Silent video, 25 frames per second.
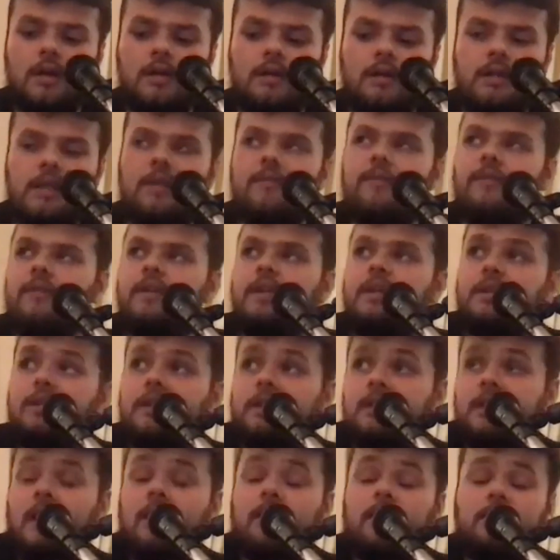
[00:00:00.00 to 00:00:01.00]
and even in
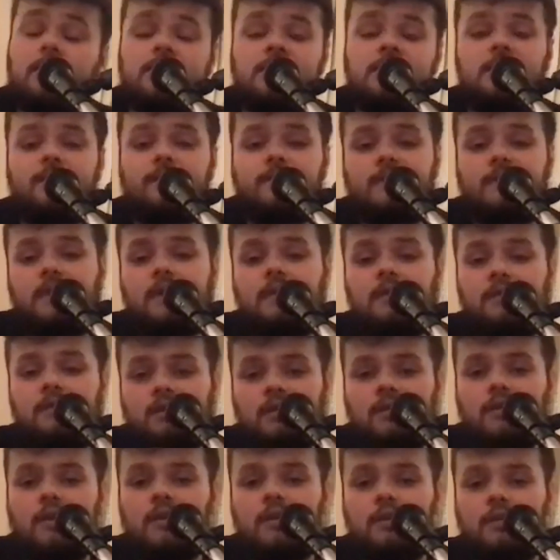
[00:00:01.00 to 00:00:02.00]
the narrative,
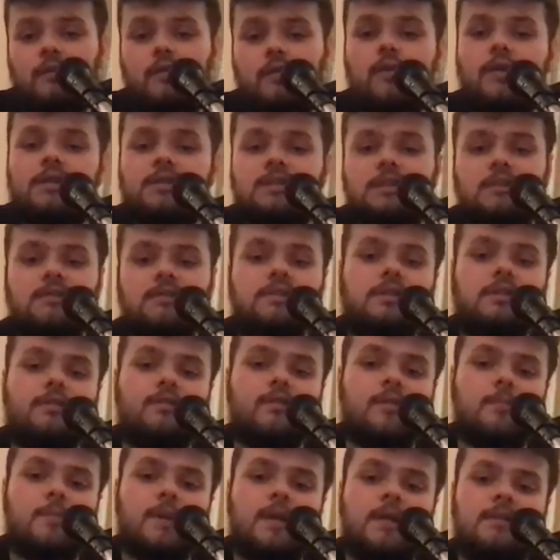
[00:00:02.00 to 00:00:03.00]
in a voice, give
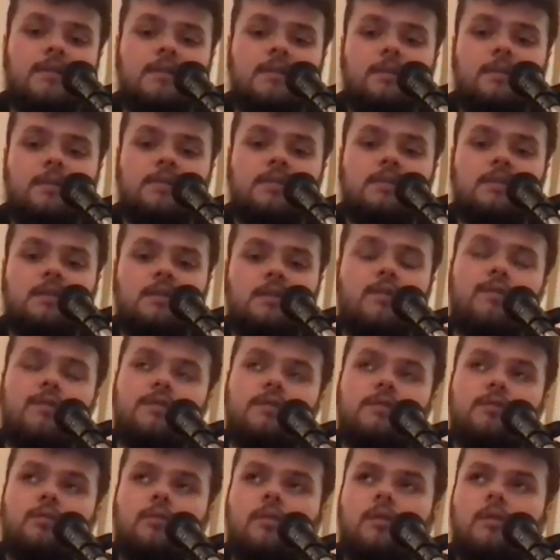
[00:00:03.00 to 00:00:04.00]
something back to myself
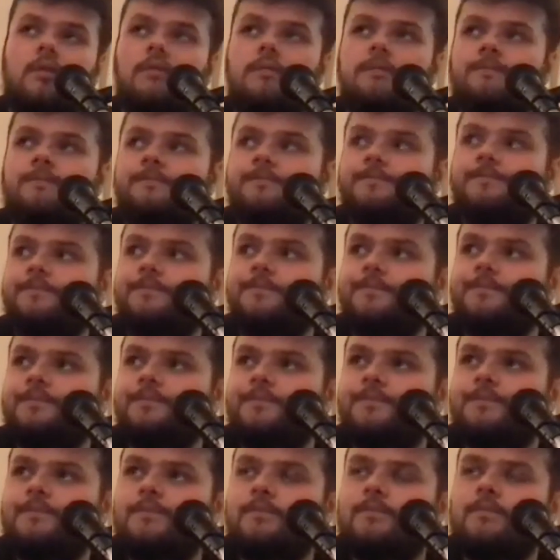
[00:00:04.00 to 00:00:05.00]
as well.
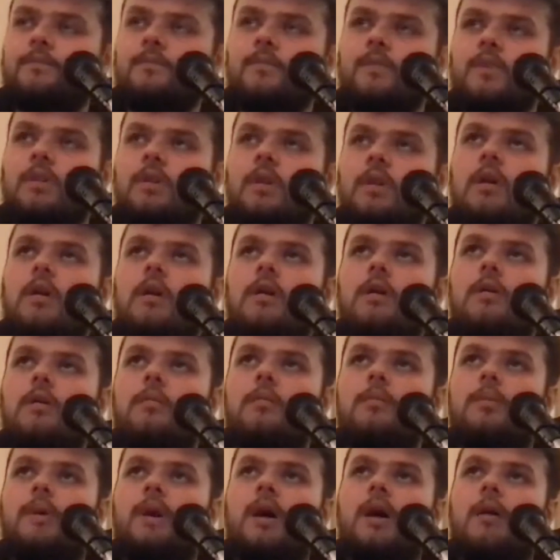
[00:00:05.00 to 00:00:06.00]

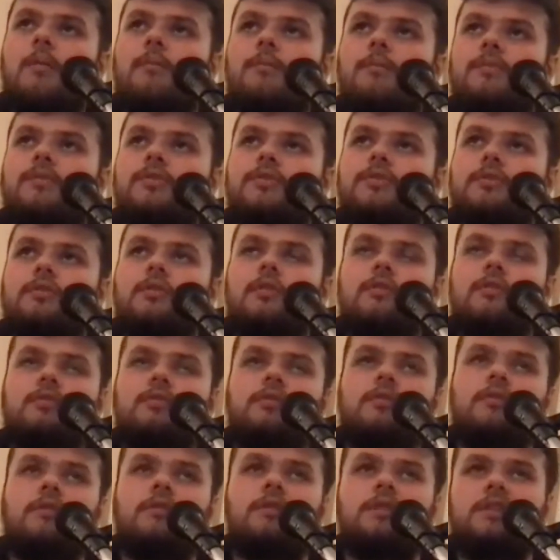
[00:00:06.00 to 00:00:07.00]
But
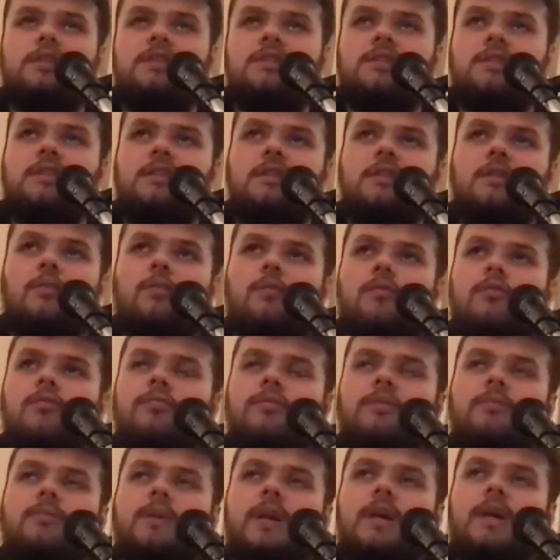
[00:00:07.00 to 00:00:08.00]
to an extent there will
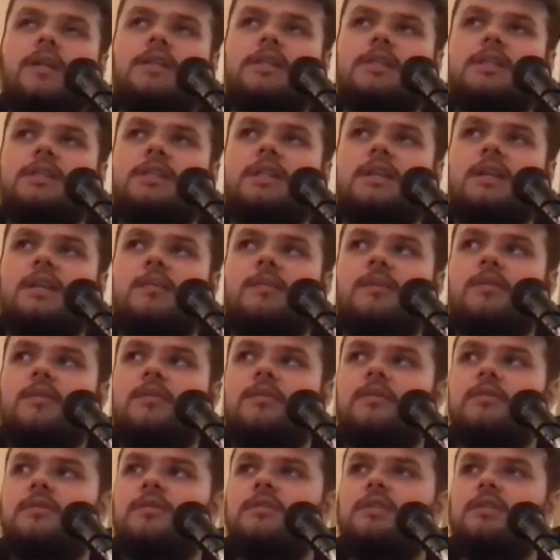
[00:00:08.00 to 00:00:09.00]
be balance there,
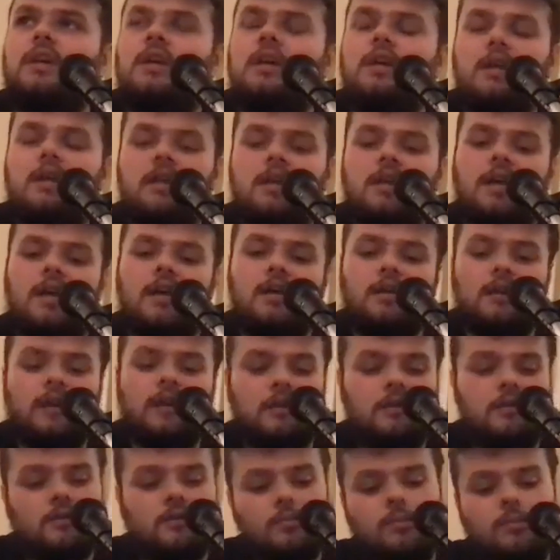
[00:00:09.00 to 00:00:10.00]
because
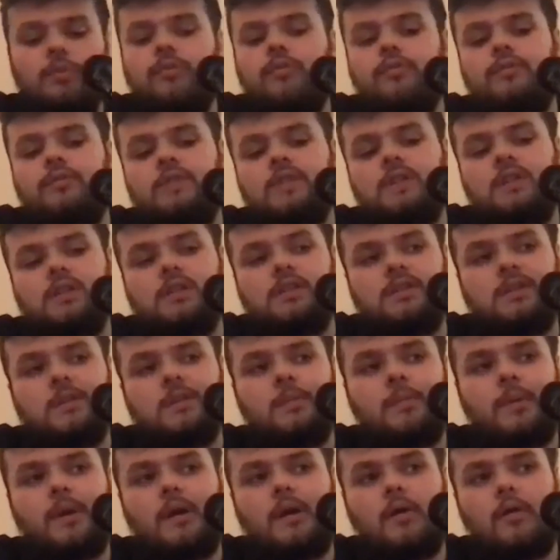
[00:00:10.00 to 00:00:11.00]
look, music is
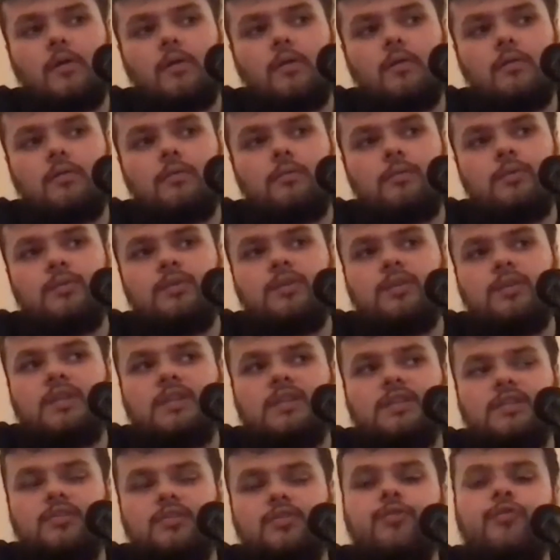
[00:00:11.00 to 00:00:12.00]

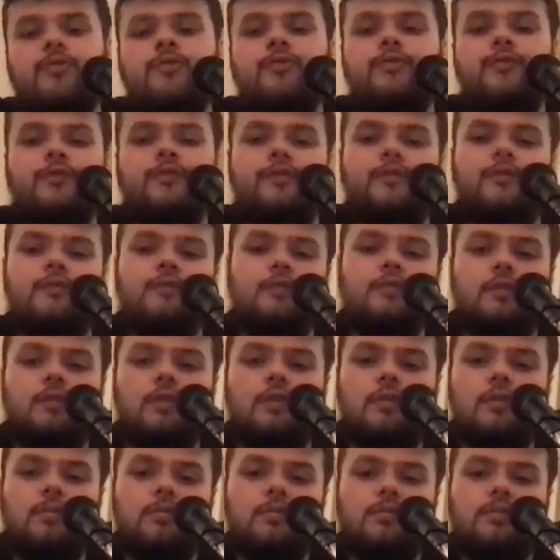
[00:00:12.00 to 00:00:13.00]
a truth.
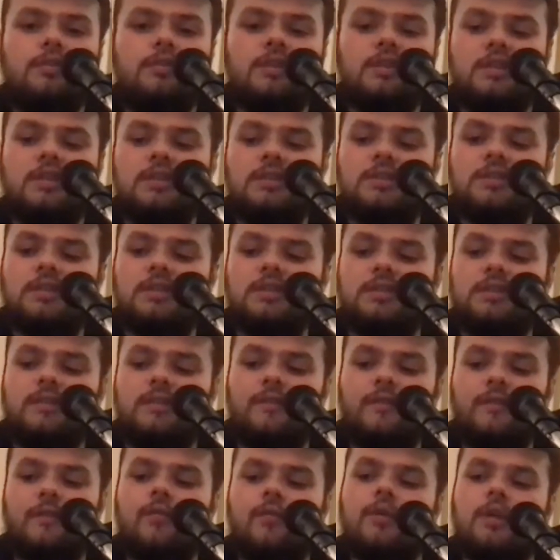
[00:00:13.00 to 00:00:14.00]
Music is, it's a
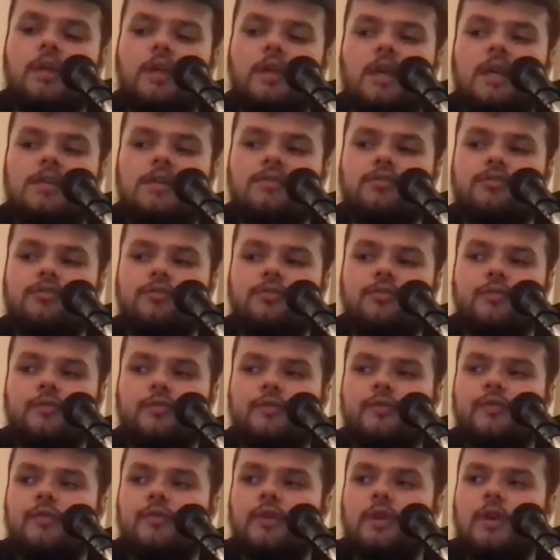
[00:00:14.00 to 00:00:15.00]
vocalized
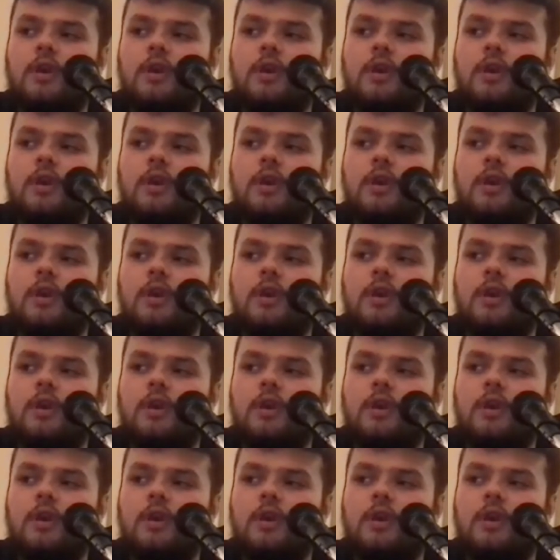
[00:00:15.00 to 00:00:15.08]
truth